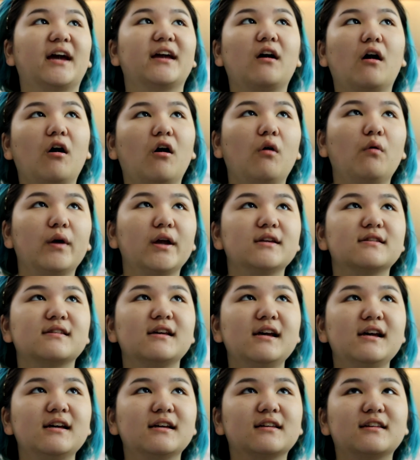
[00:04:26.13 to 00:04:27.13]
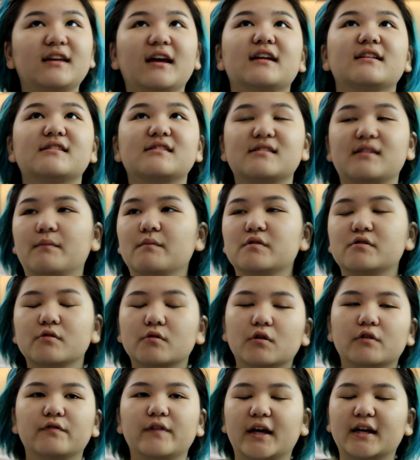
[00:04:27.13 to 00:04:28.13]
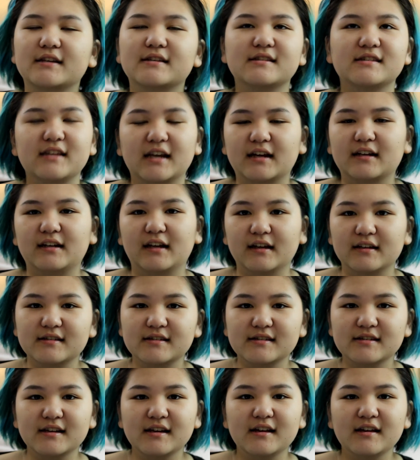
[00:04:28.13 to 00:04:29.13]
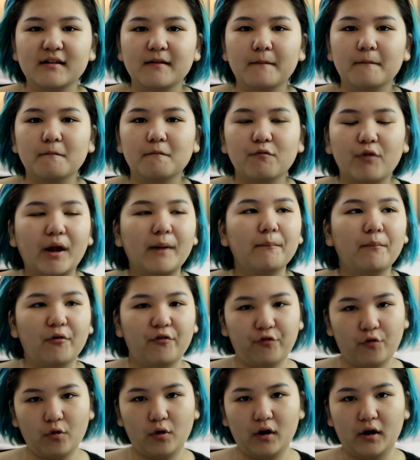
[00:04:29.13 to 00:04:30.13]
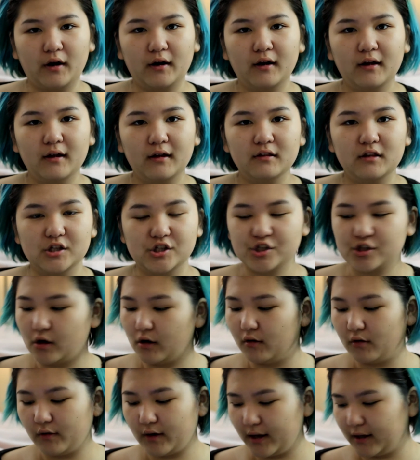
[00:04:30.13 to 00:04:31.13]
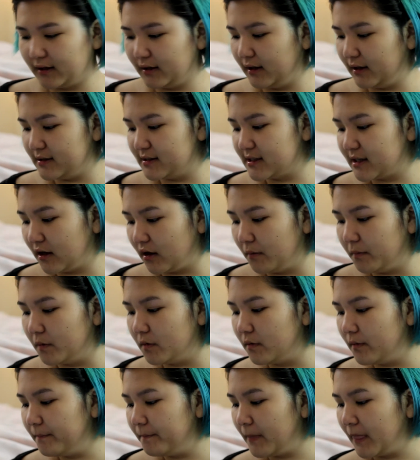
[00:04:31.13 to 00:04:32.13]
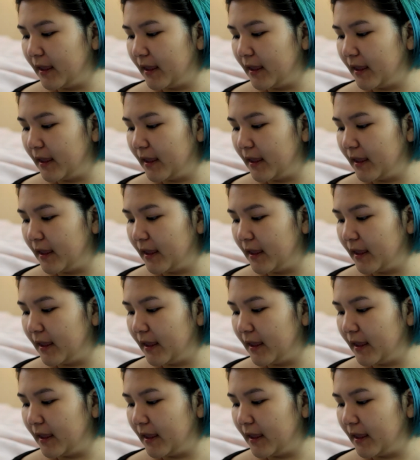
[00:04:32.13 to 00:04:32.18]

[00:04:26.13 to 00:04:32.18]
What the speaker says: I always get some sort of like sickness right before the show, and it's terrible.